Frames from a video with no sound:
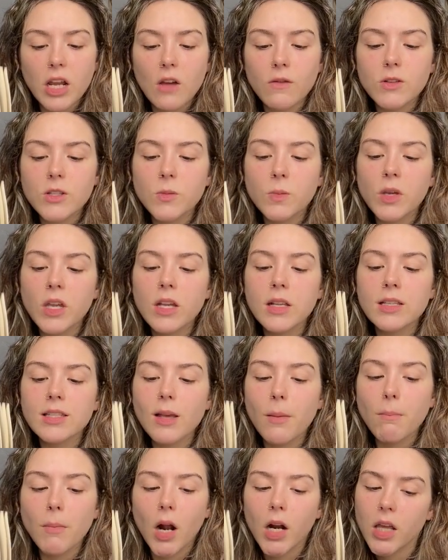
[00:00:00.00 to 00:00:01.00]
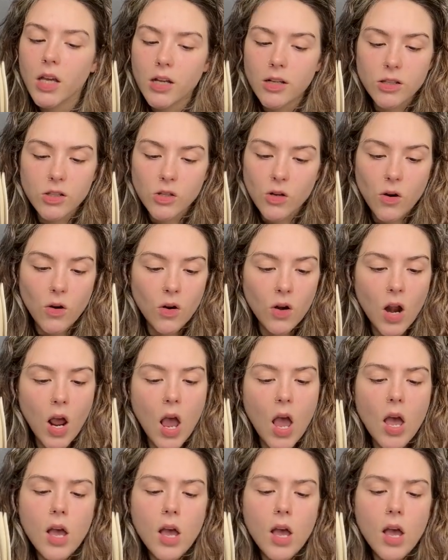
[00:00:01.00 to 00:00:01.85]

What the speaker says: of its being some money concern,